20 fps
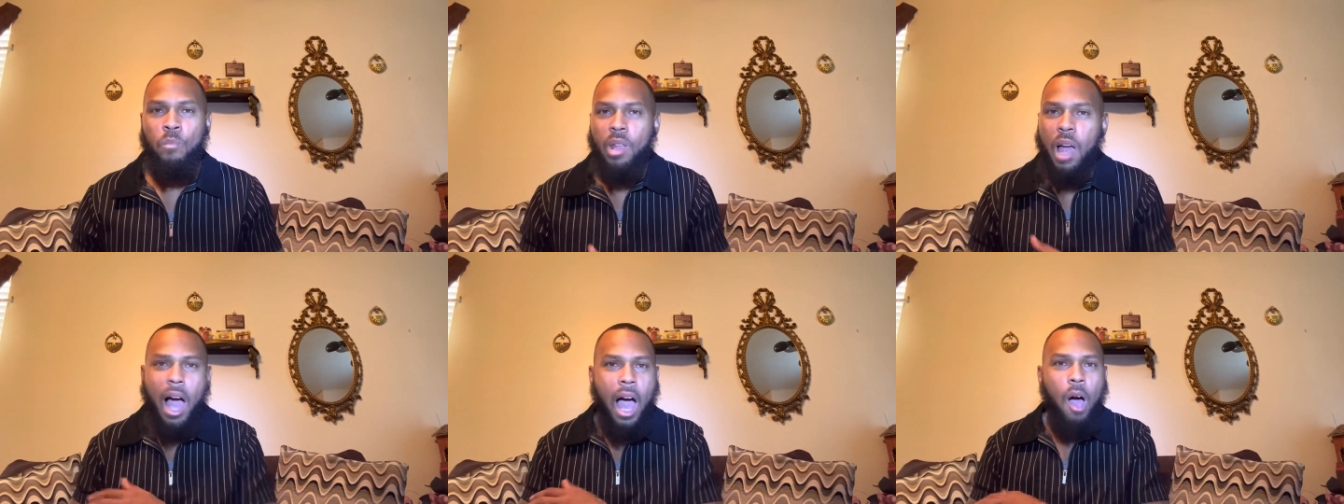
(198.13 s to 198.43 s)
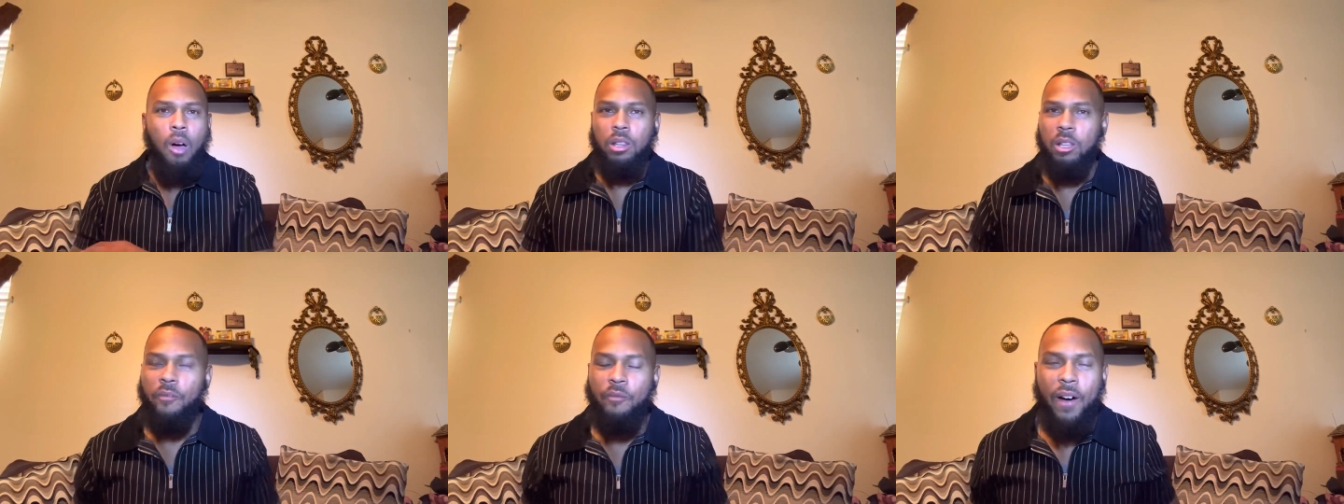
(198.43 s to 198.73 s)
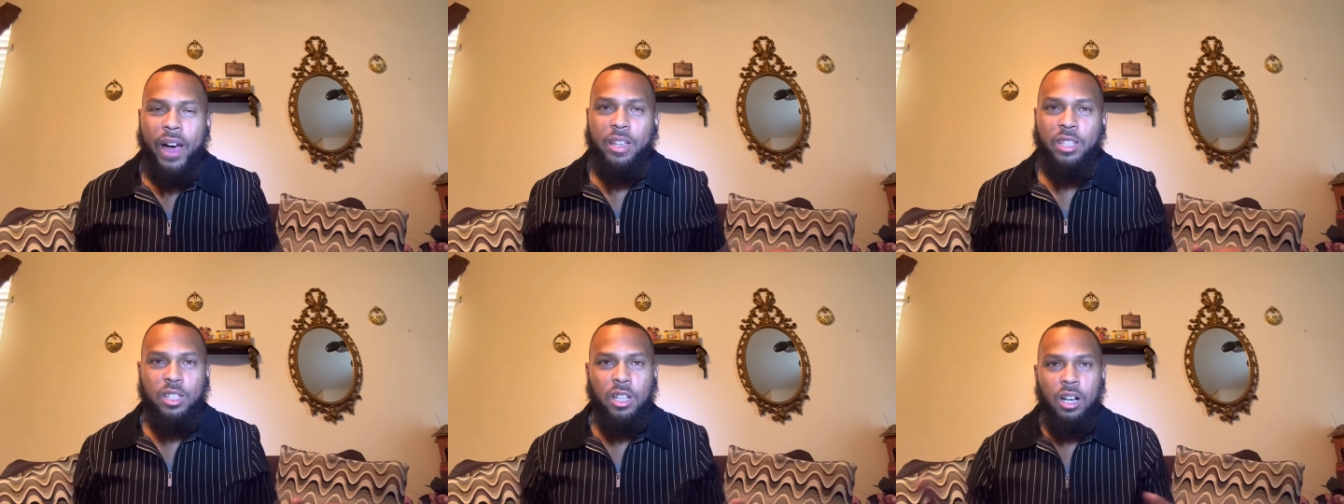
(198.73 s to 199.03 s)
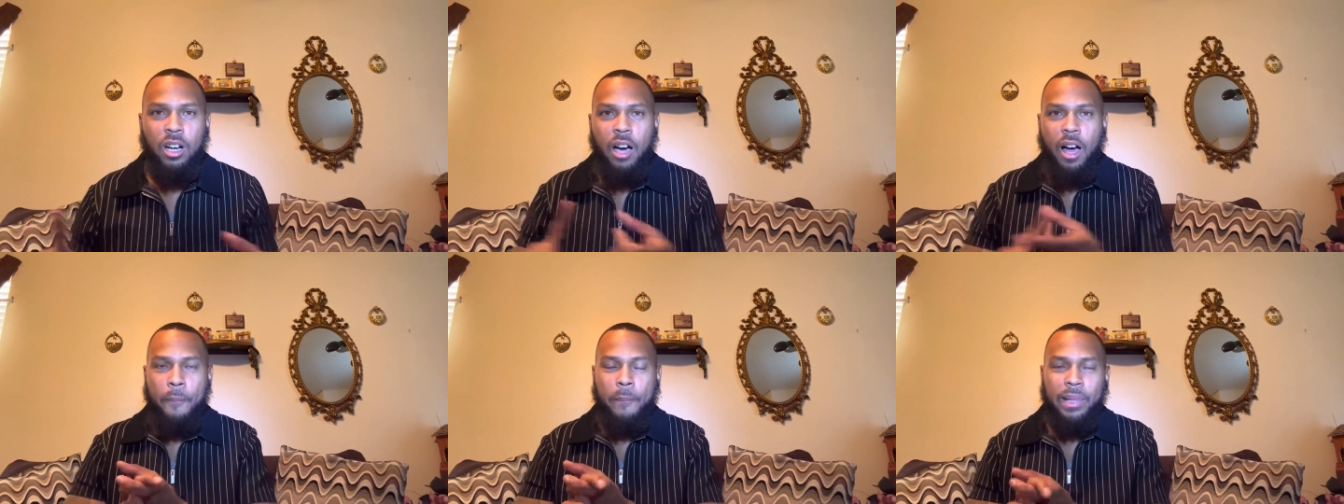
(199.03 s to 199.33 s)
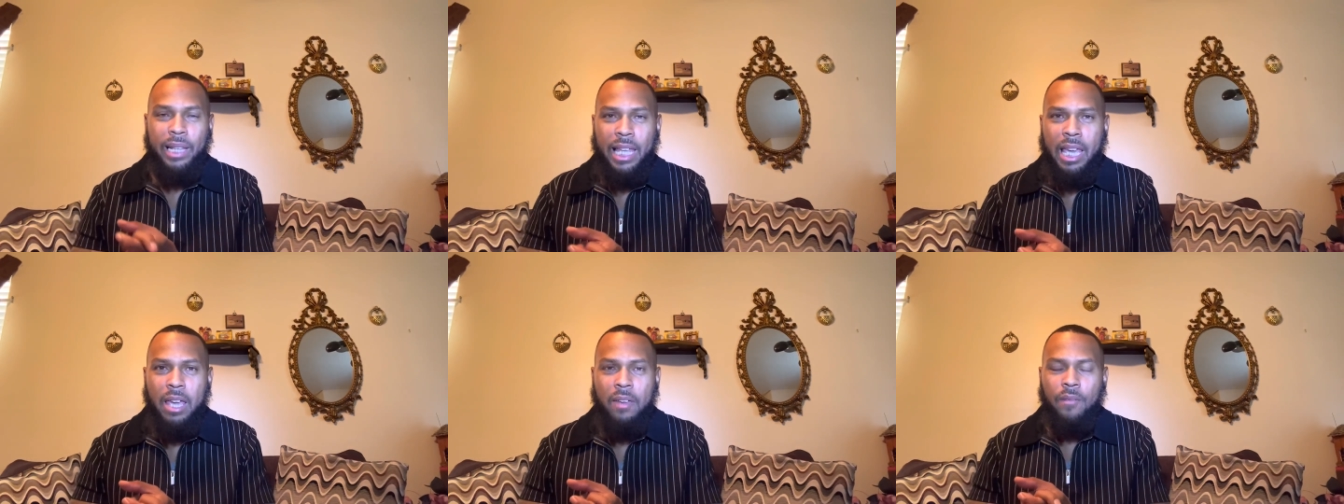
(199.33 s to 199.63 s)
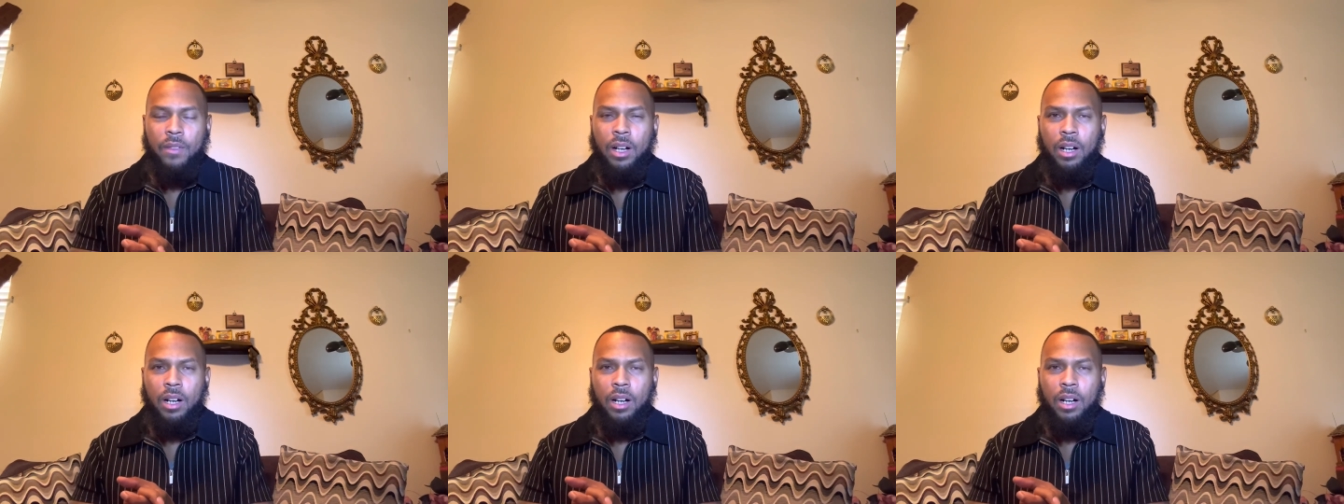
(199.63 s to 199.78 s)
All the fights. I believe